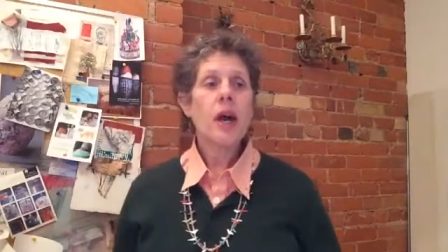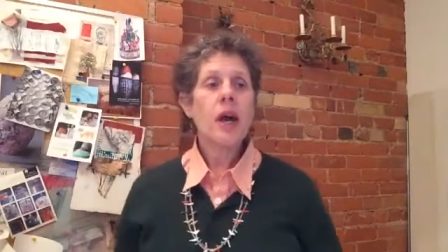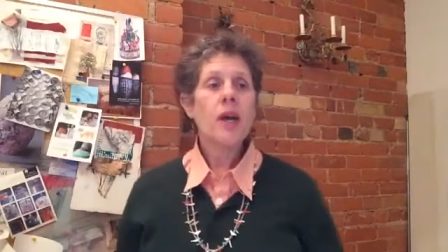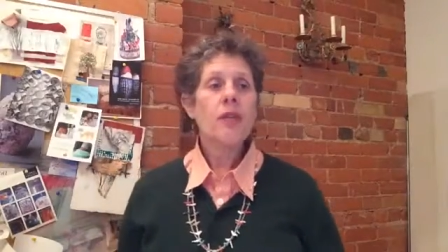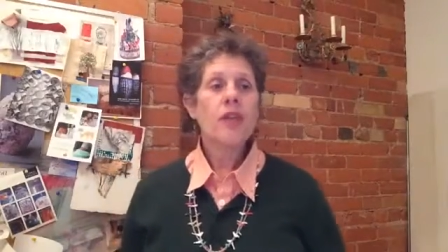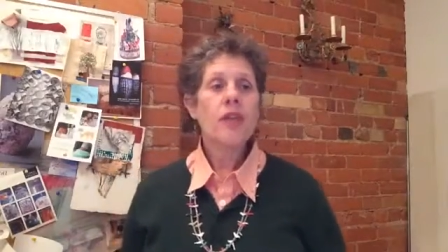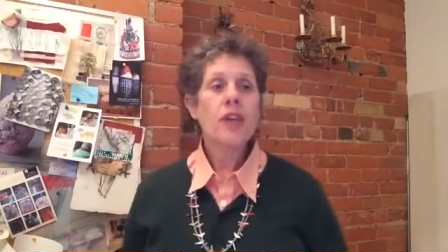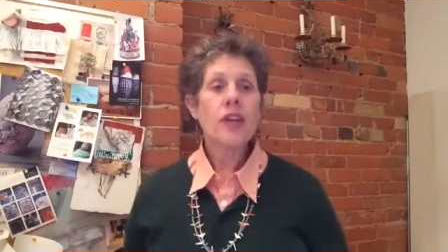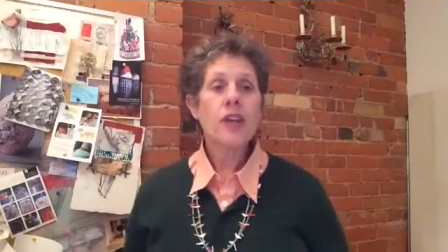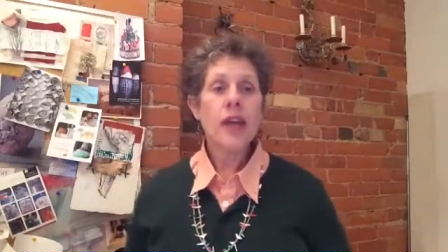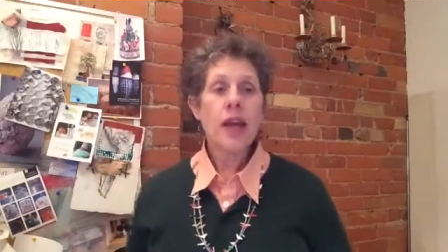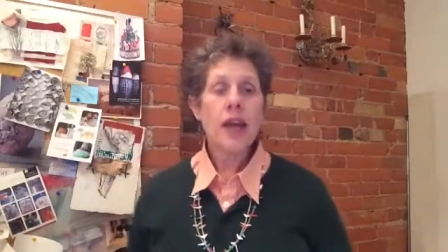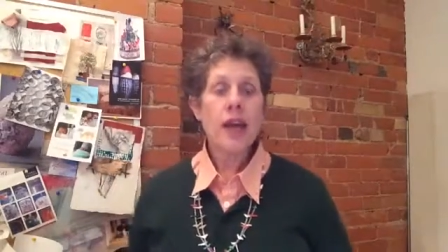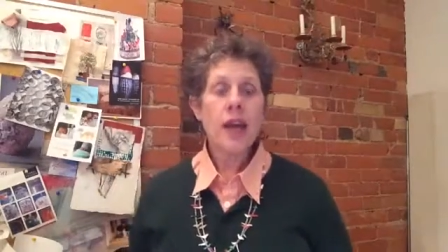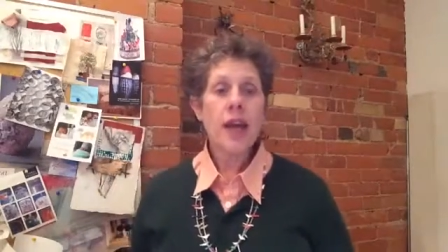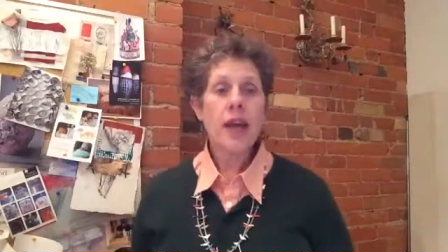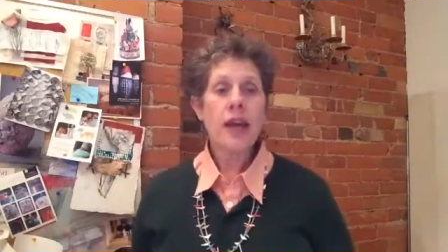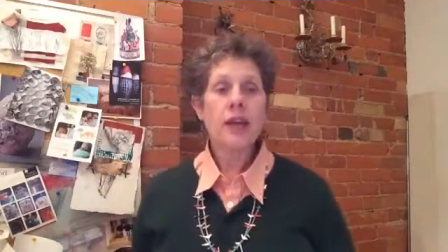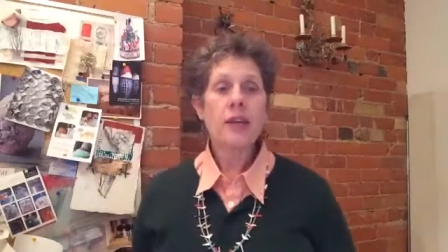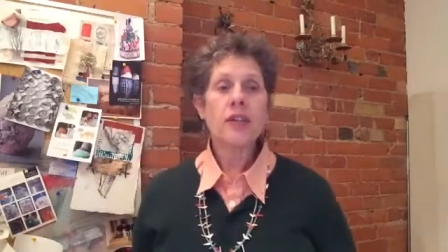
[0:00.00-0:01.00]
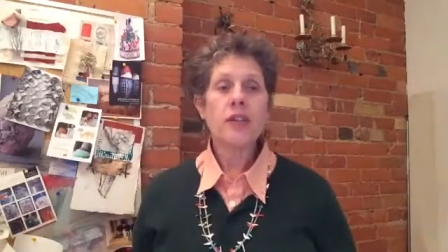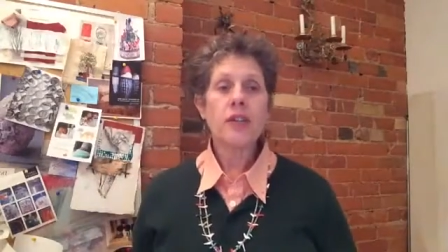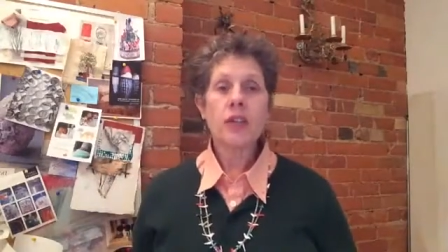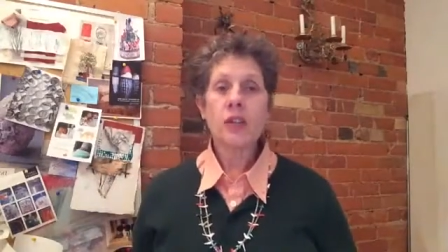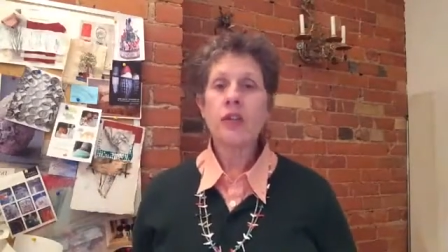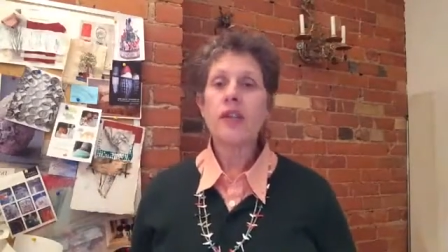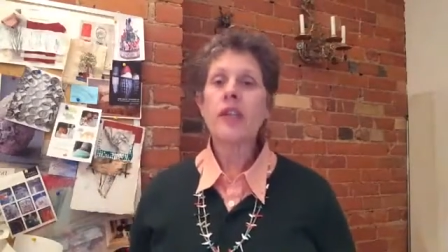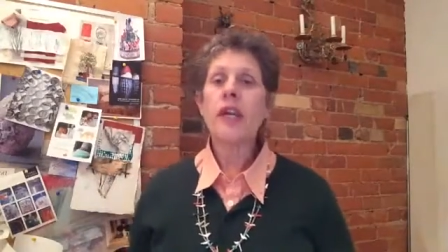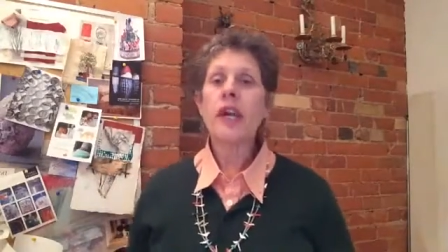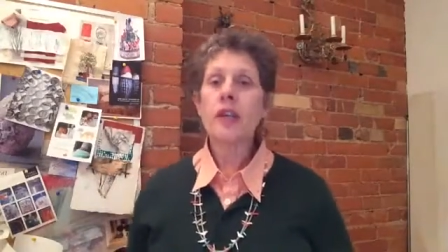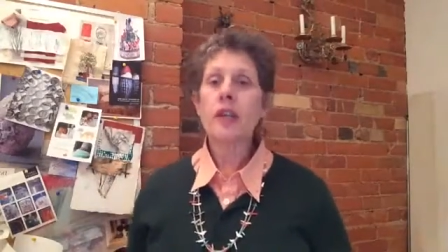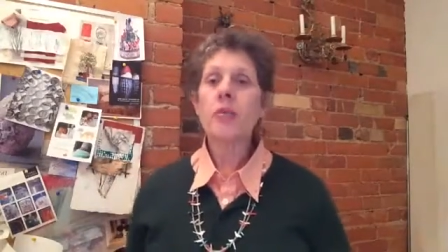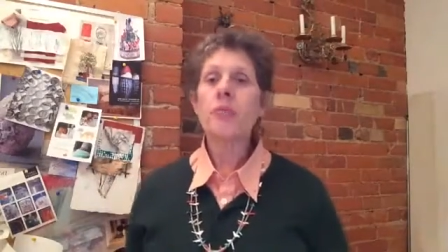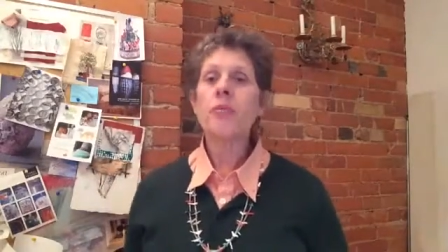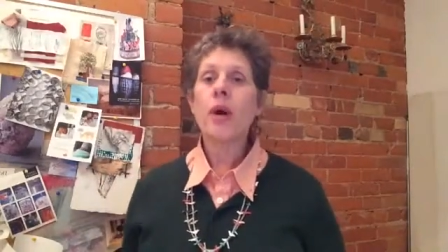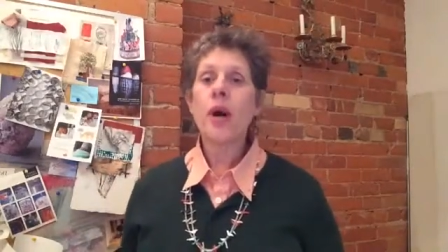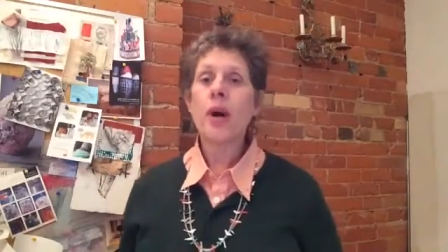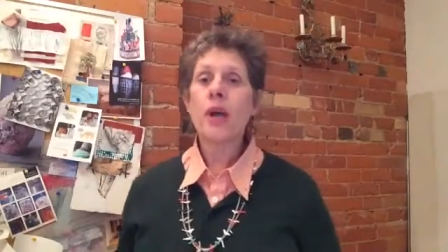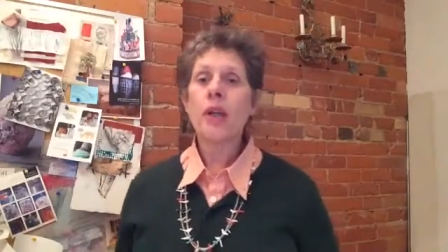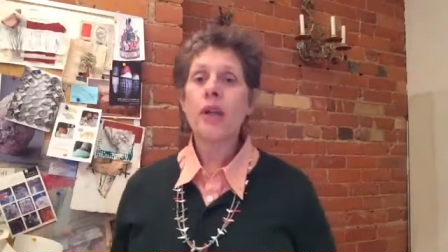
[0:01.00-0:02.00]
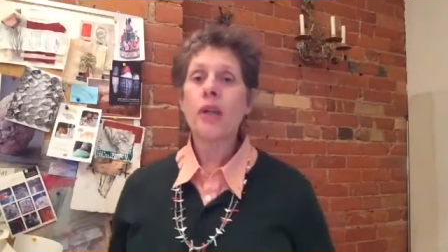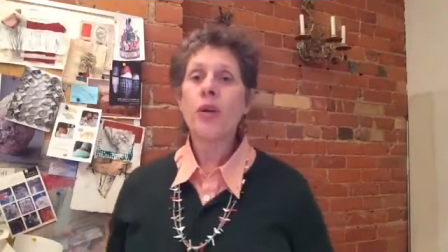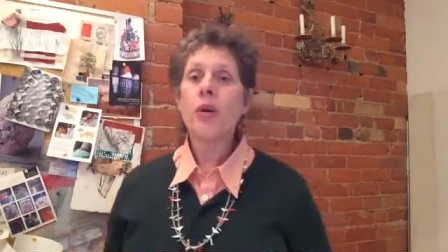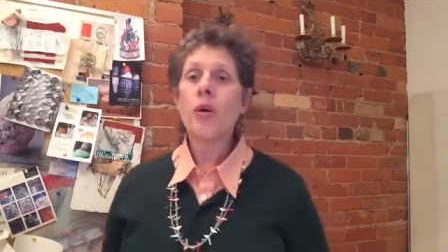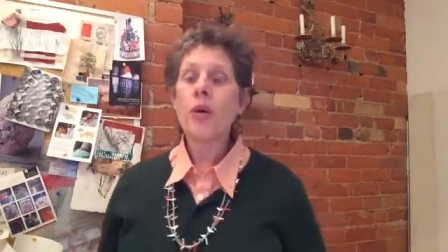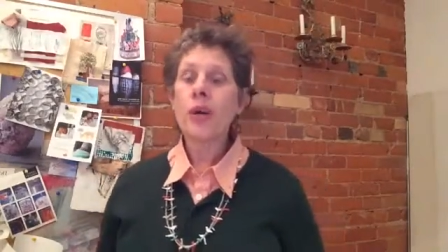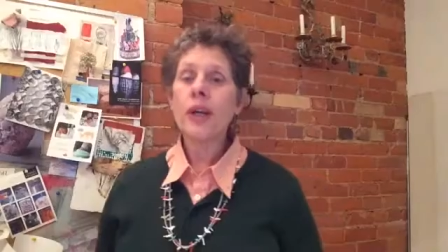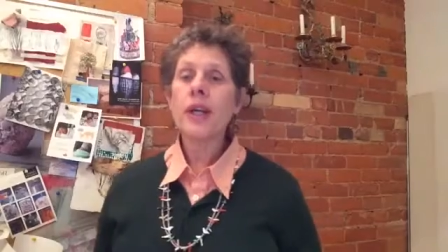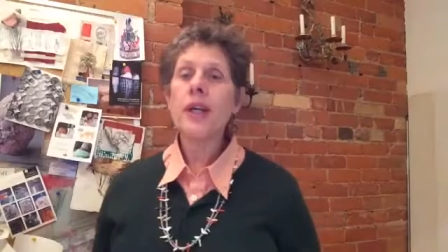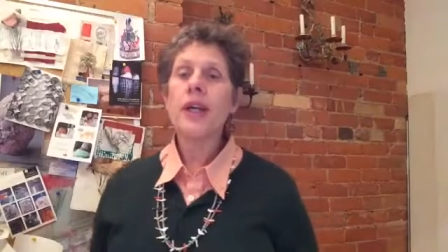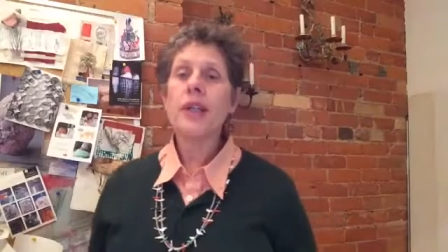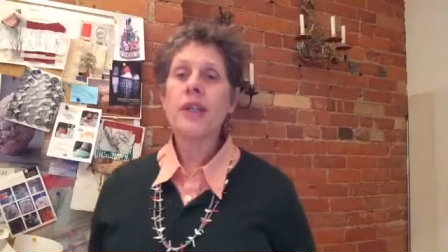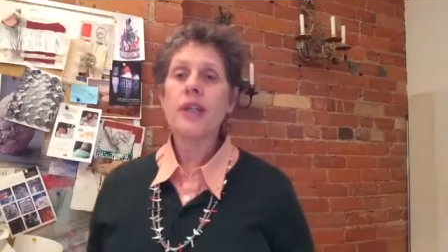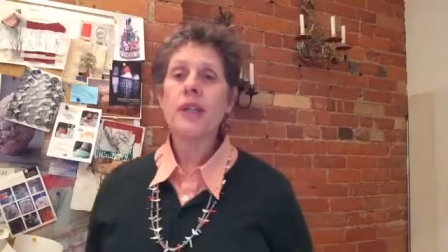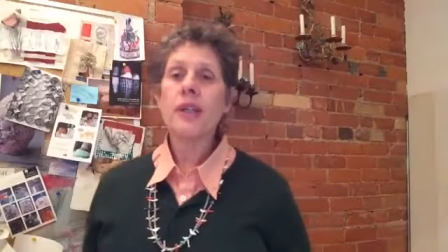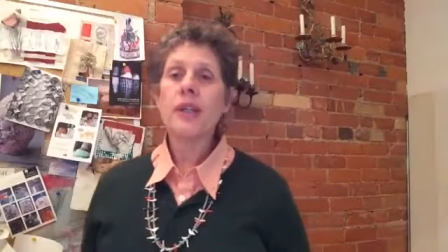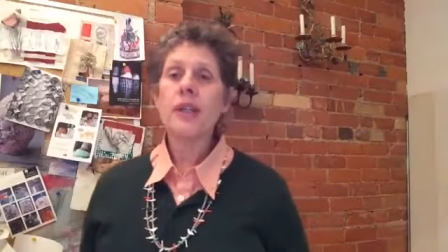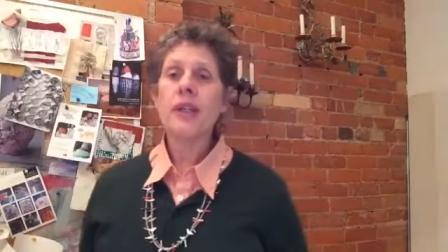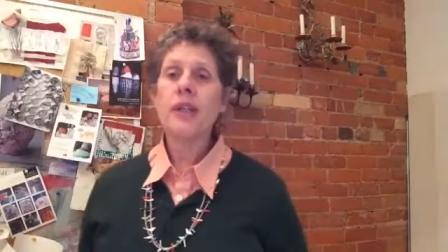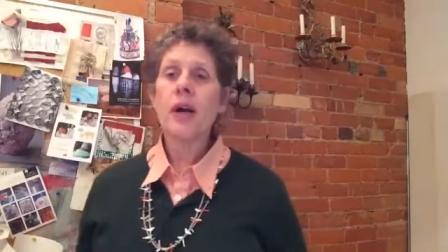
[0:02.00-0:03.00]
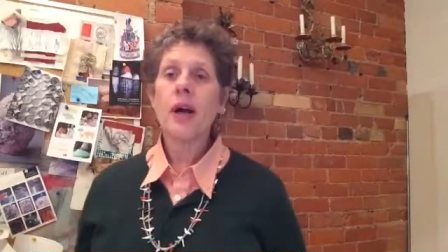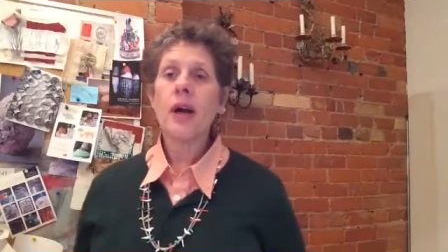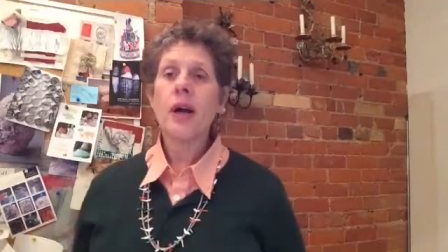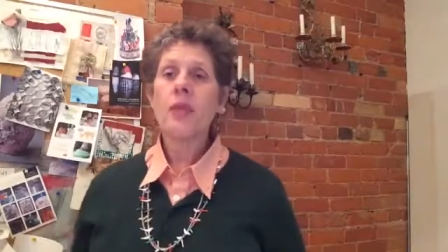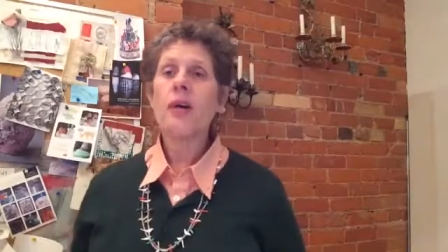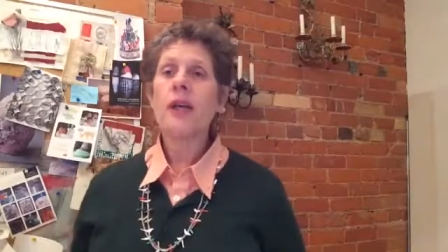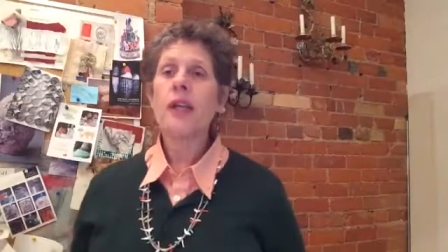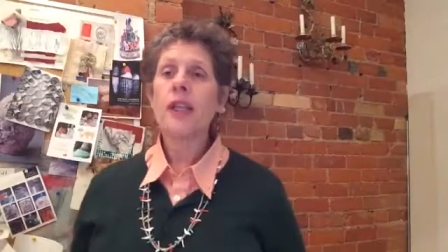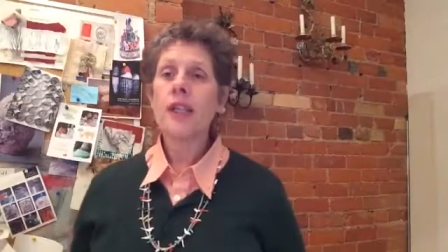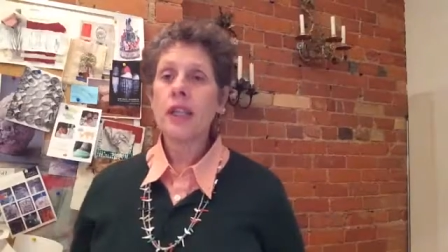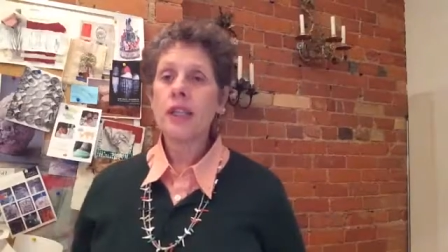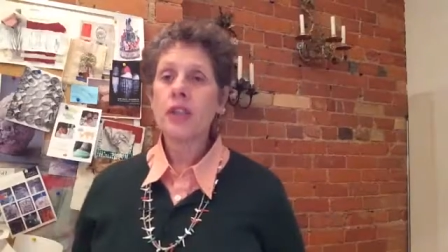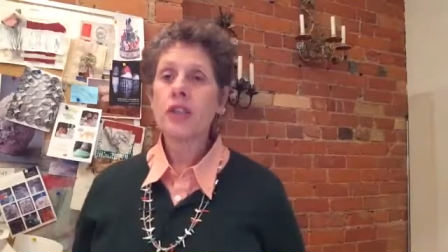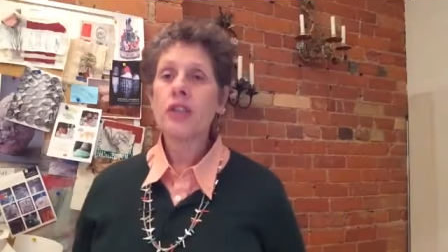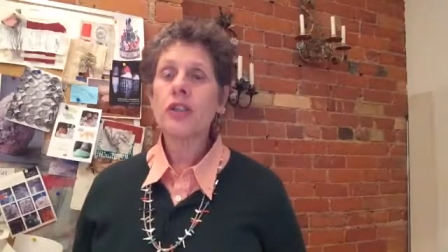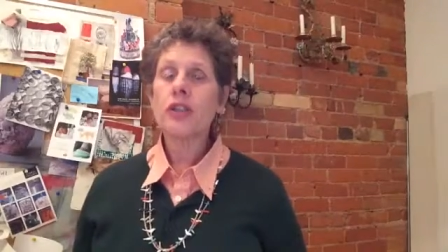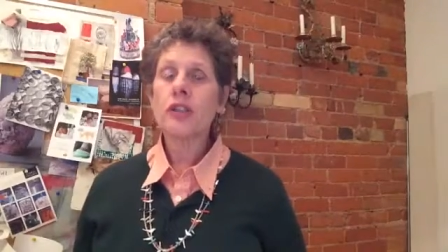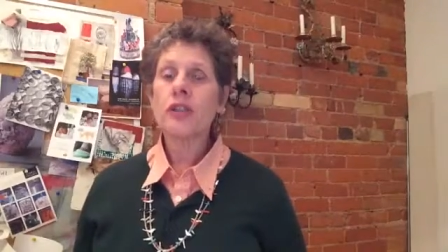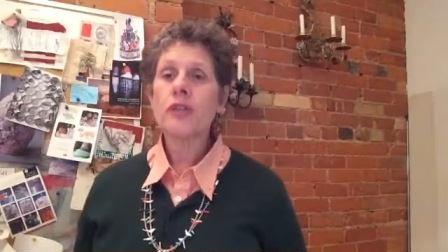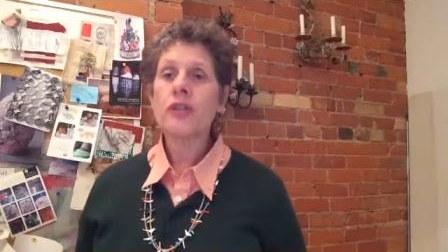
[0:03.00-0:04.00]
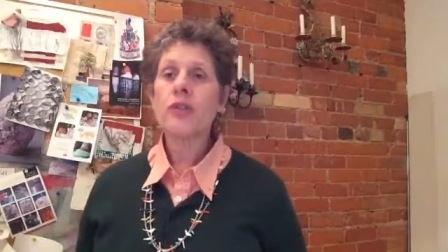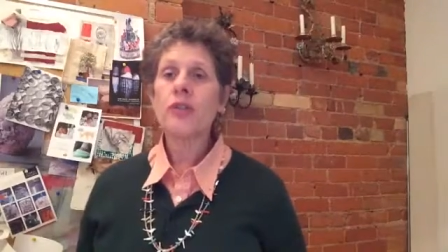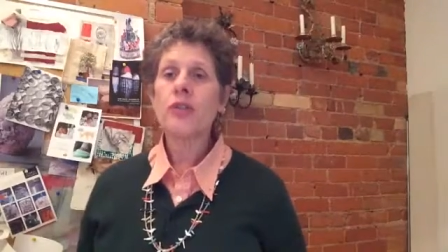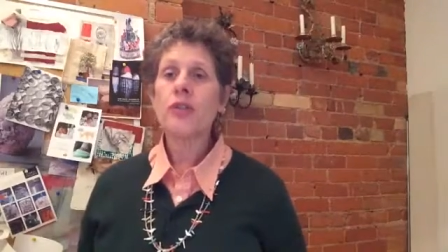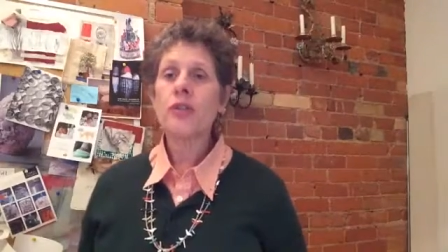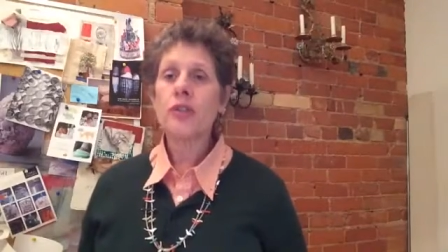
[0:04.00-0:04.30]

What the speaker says: So to get your body oriented by eating certain foods,